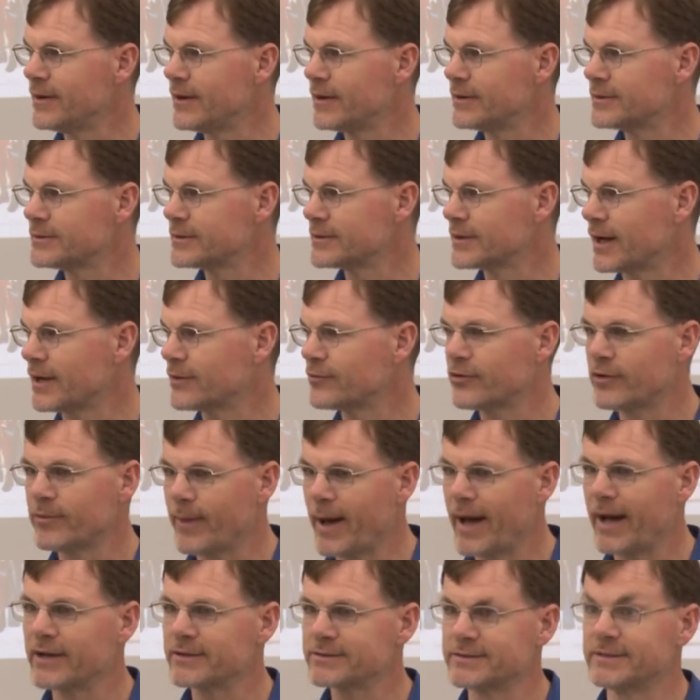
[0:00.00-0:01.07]
uh, country
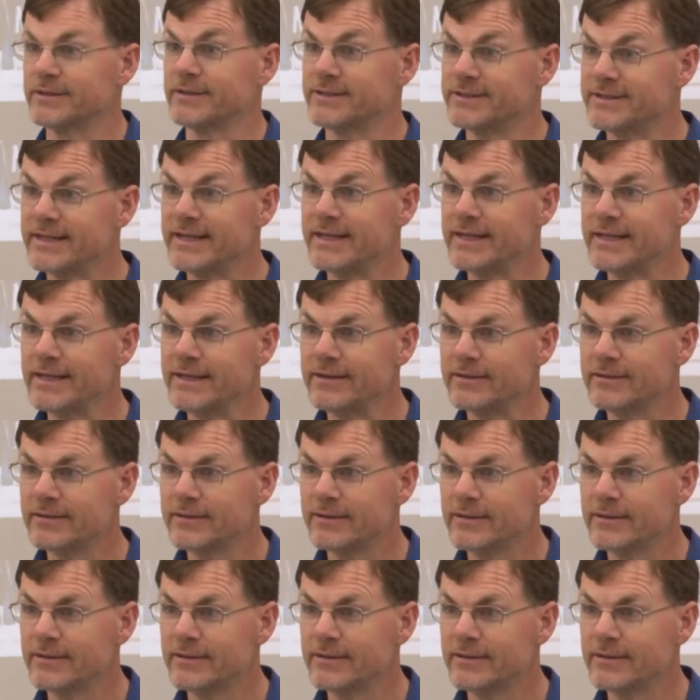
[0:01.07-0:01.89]
mouse in the city